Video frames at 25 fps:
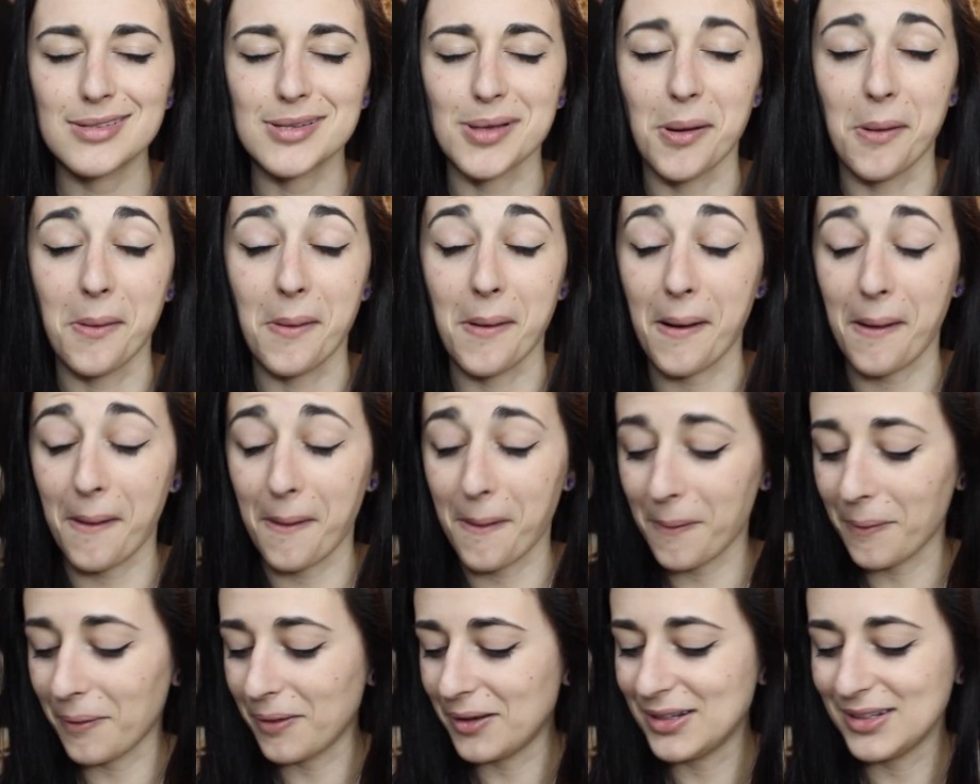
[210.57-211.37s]
So
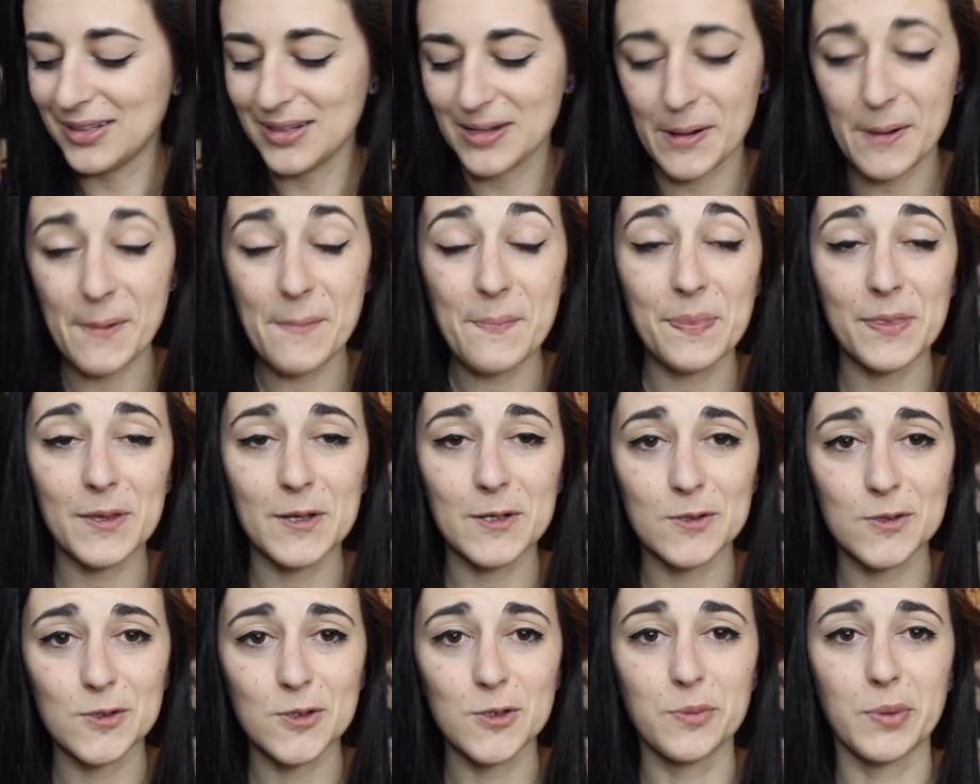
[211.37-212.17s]

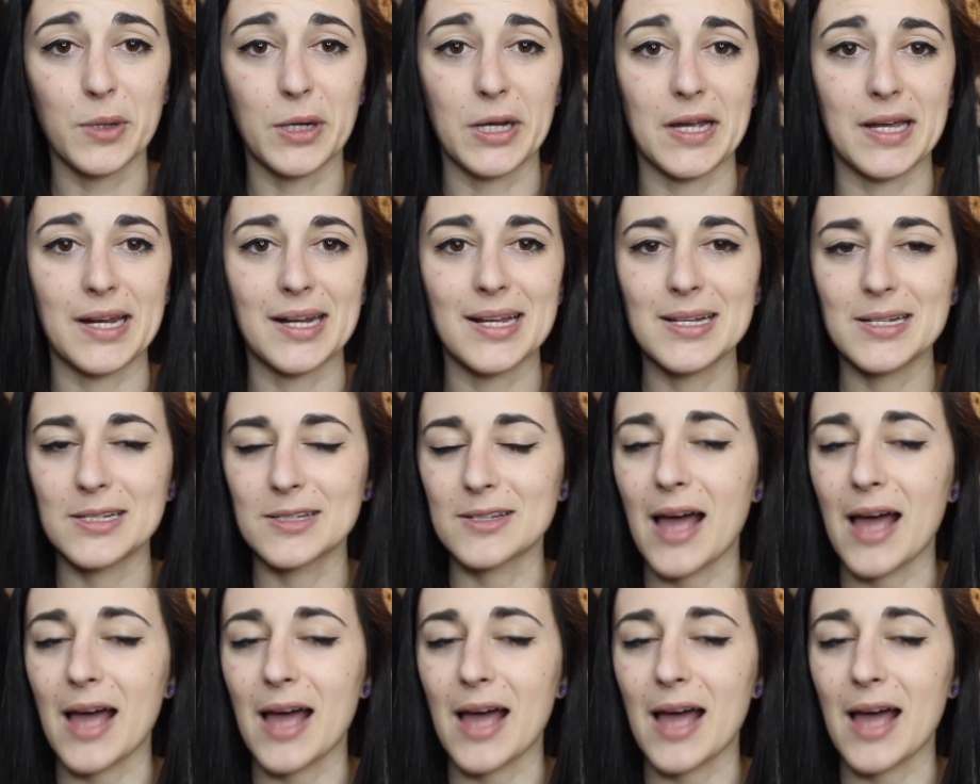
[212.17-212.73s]
super good.